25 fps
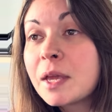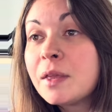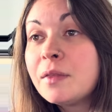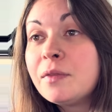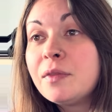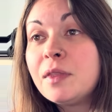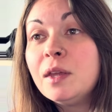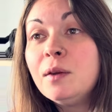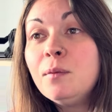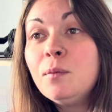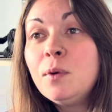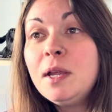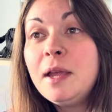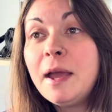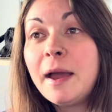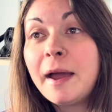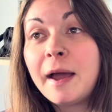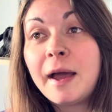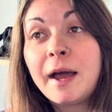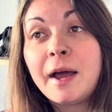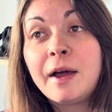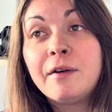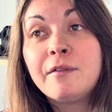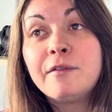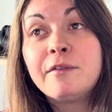then we
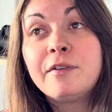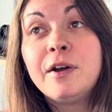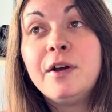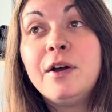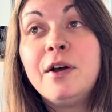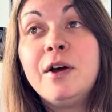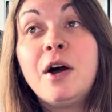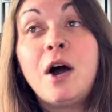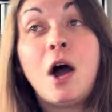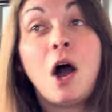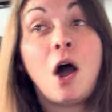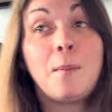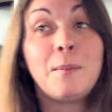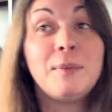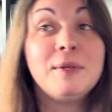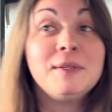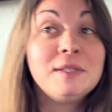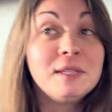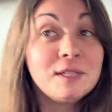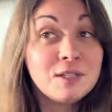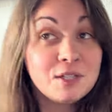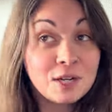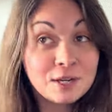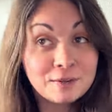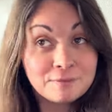have
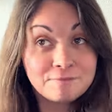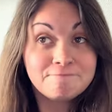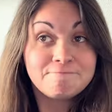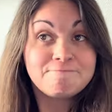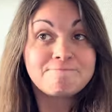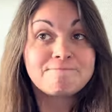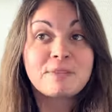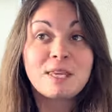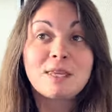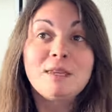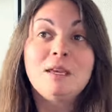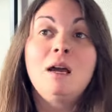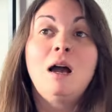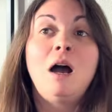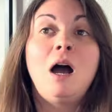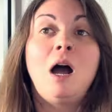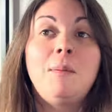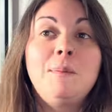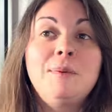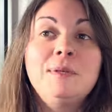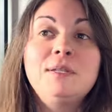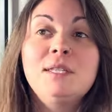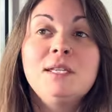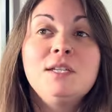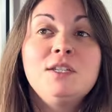opposition.
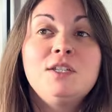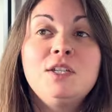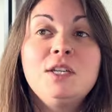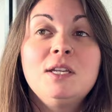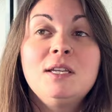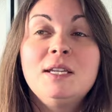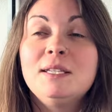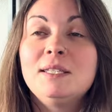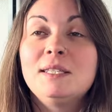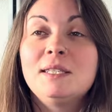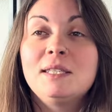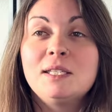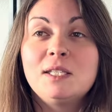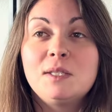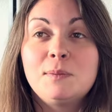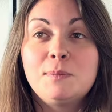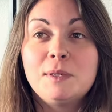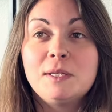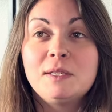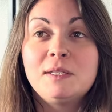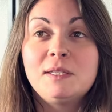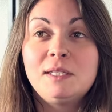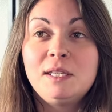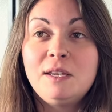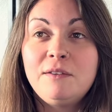Opposition is the
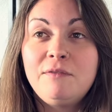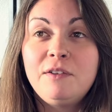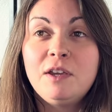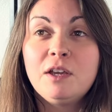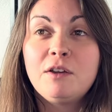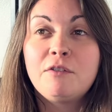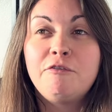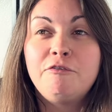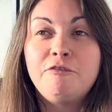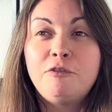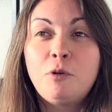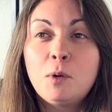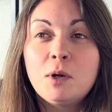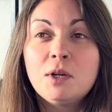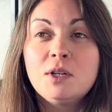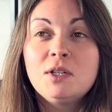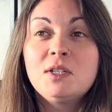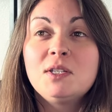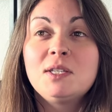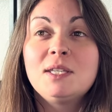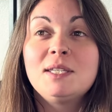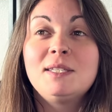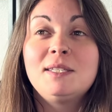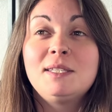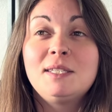specific force
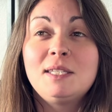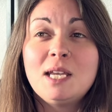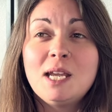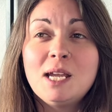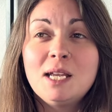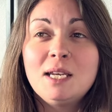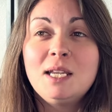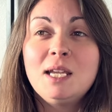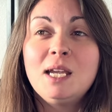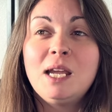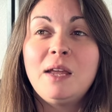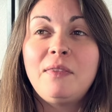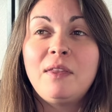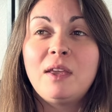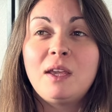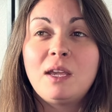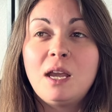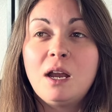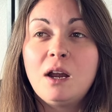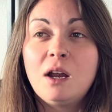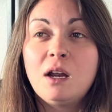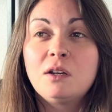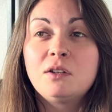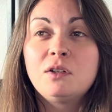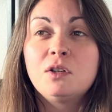standing in the
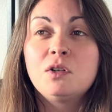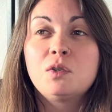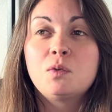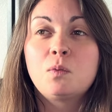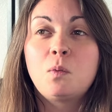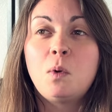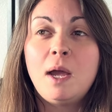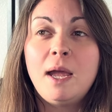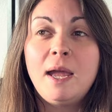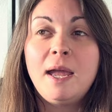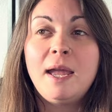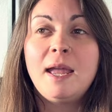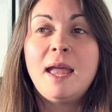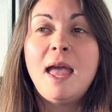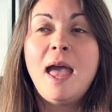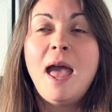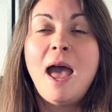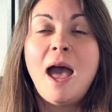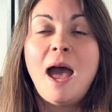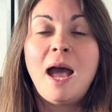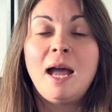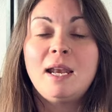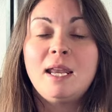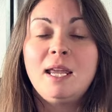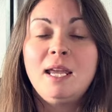character's way
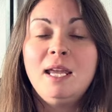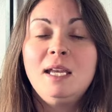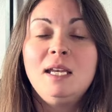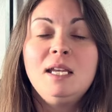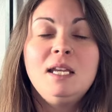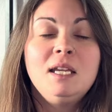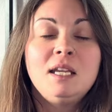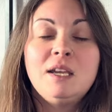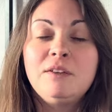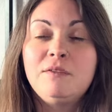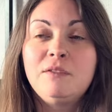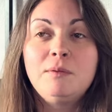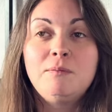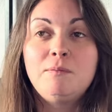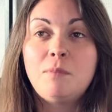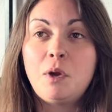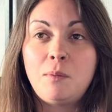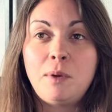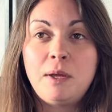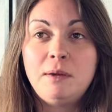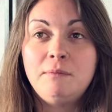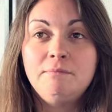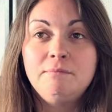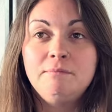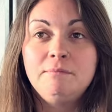at any given
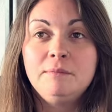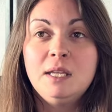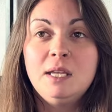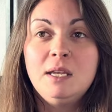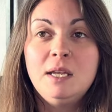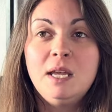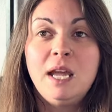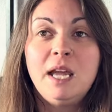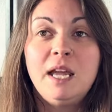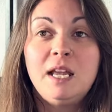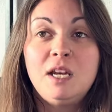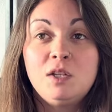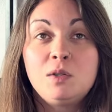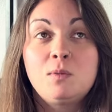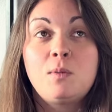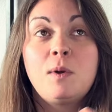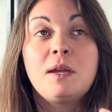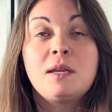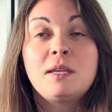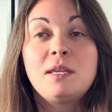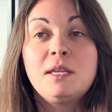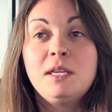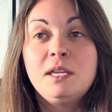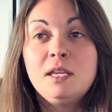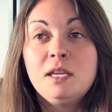moment. It is
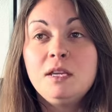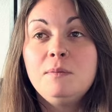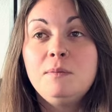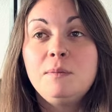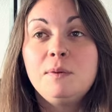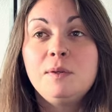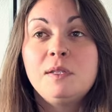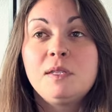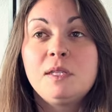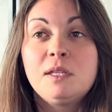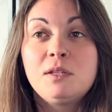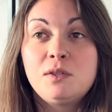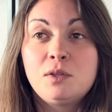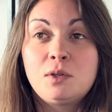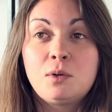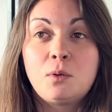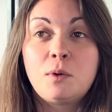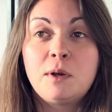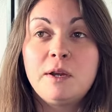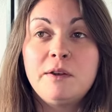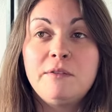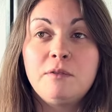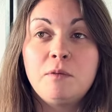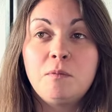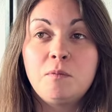what keeps the
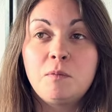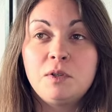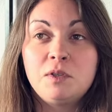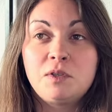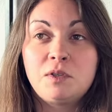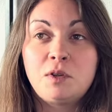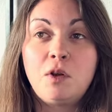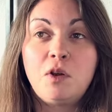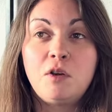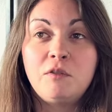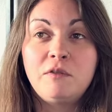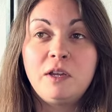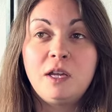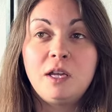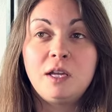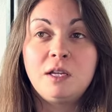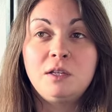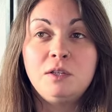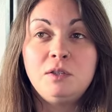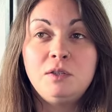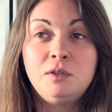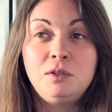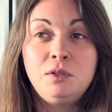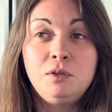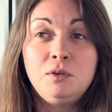story from resolving
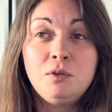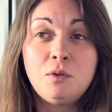too